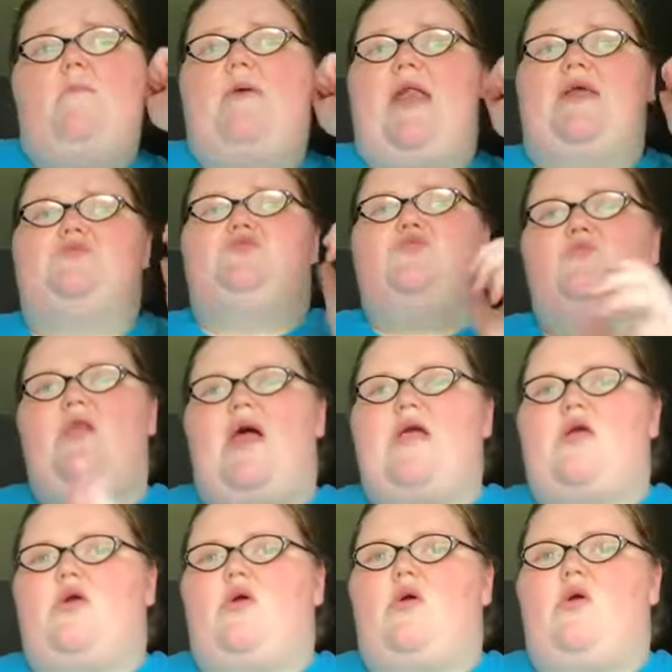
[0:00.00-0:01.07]
but I do
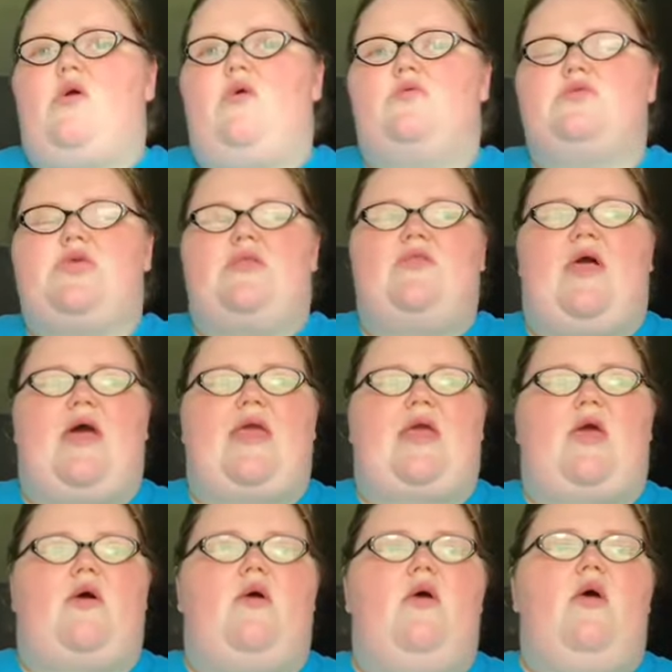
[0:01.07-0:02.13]
like girls, and
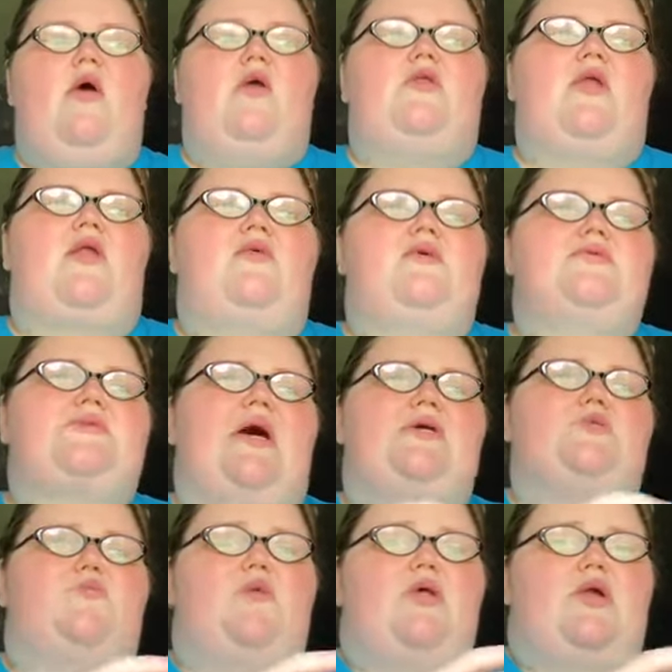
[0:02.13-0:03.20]
like, none of these
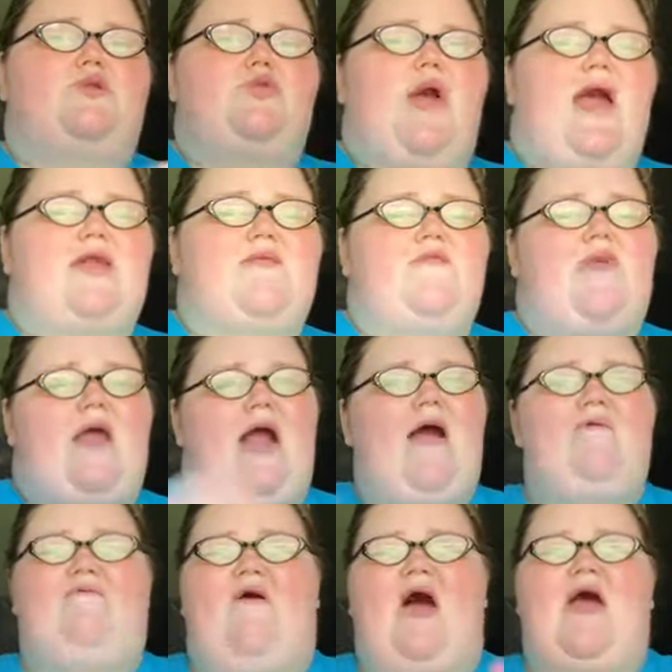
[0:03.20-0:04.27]
guys are really attractive. Like,
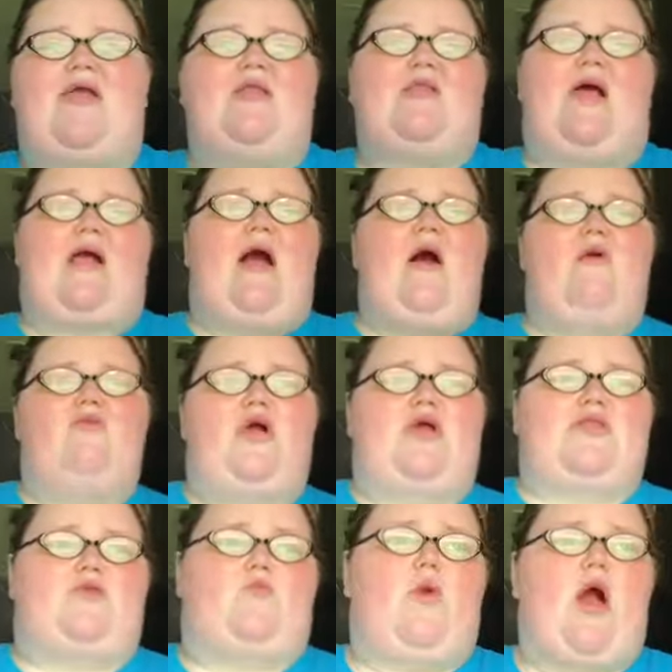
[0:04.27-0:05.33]
I find, like, I'll look
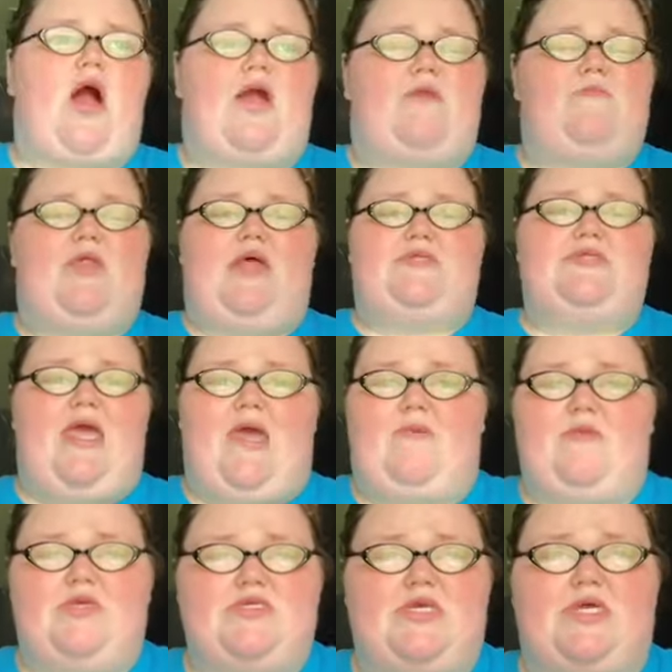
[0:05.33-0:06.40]
at The Rock and be like,
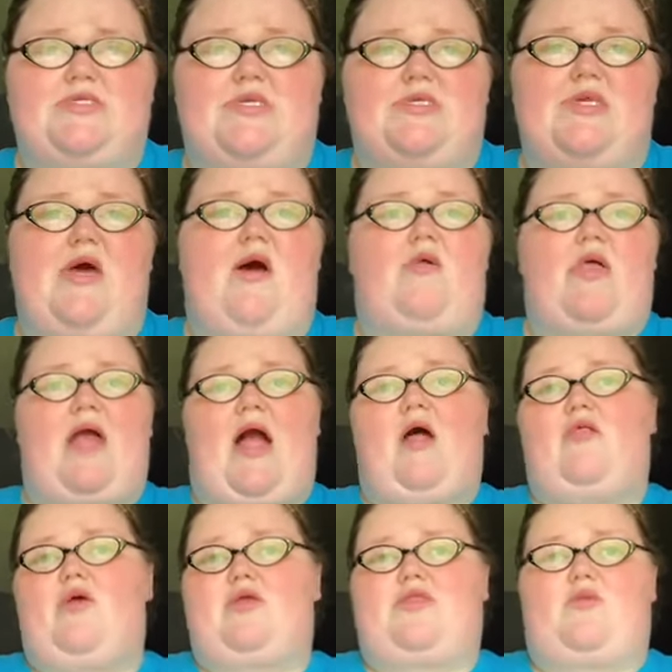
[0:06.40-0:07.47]
damn, he's sexy as hell. Like,
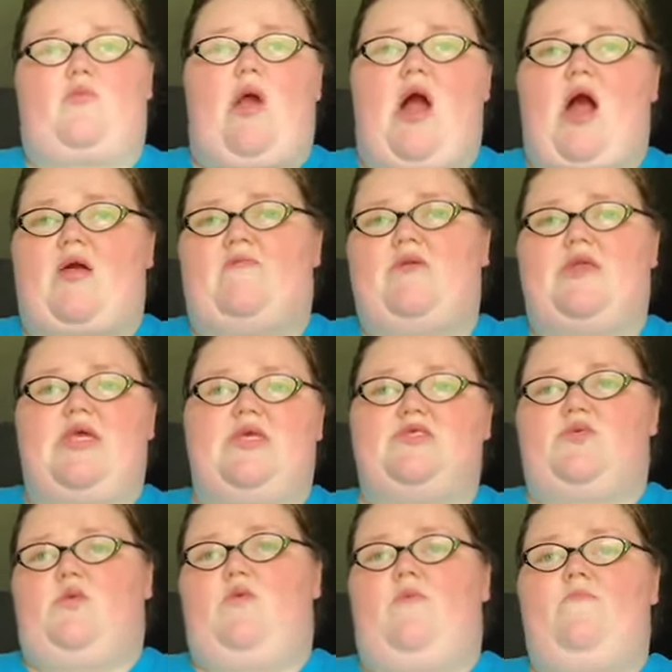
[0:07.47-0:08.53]
I'll look at The Rock, Vin
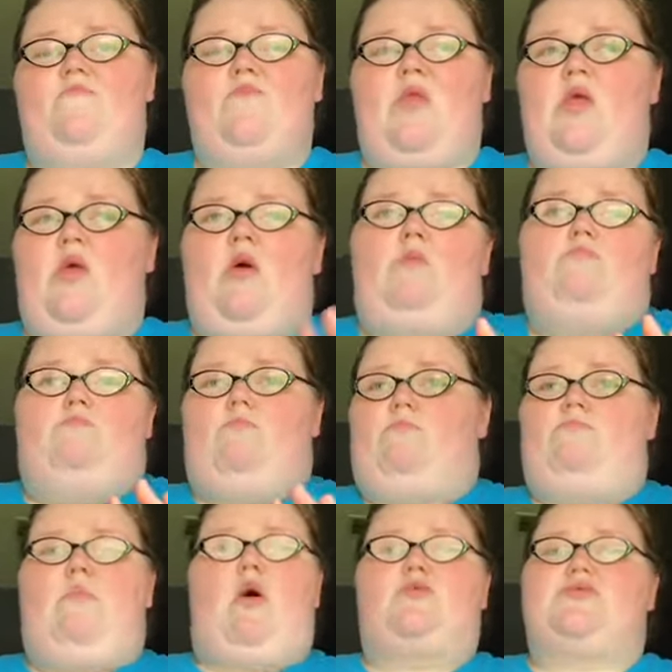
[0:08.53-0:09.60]
Diesel,
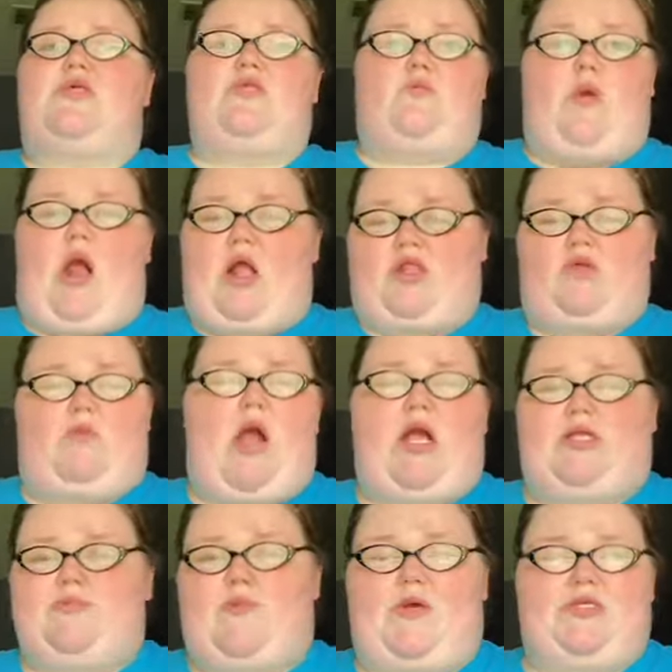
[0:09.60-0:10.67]
mostly The Rock. The
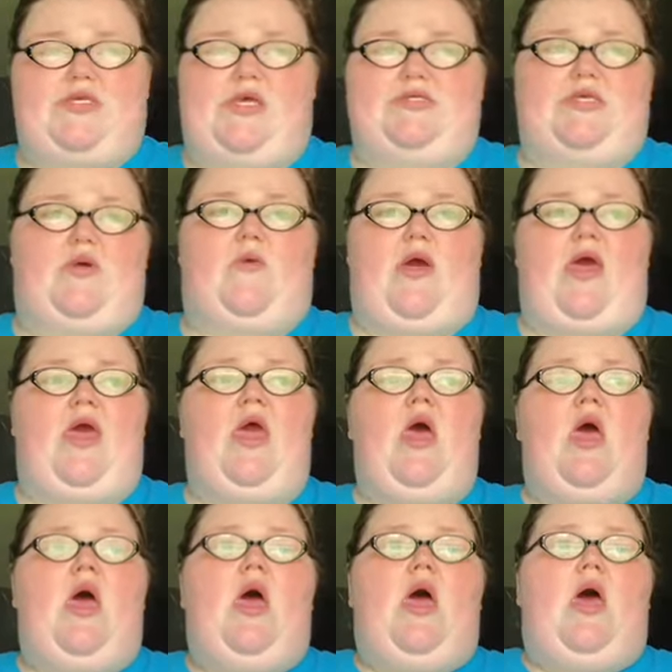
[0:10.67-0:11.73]
Rock is fucking sexy, okay?
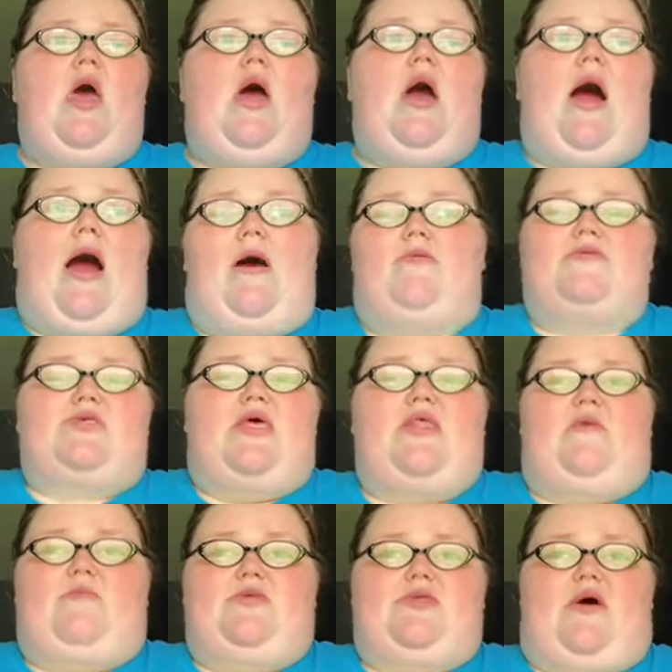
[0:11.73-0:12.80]
I will say
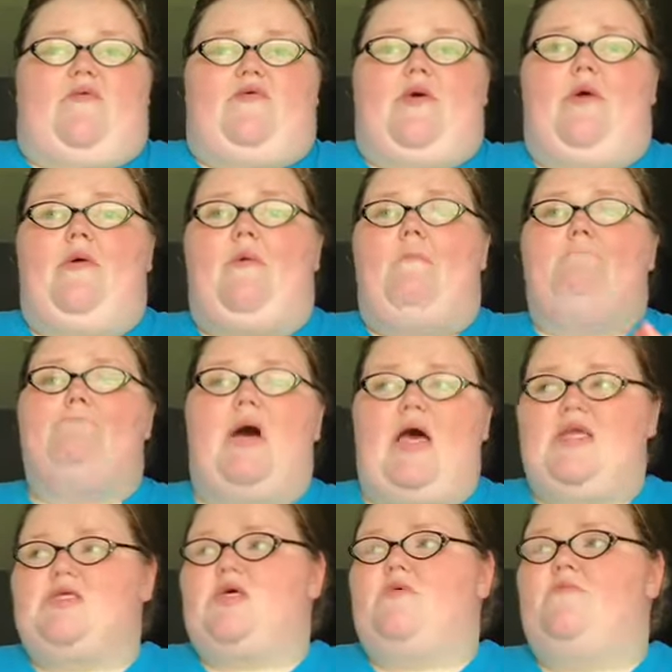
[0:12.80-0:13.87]
that myself.
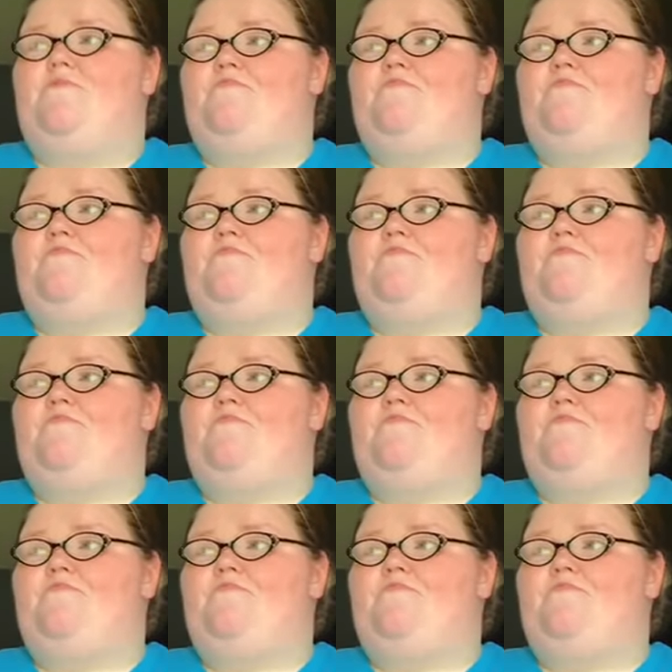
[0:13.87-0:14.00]
But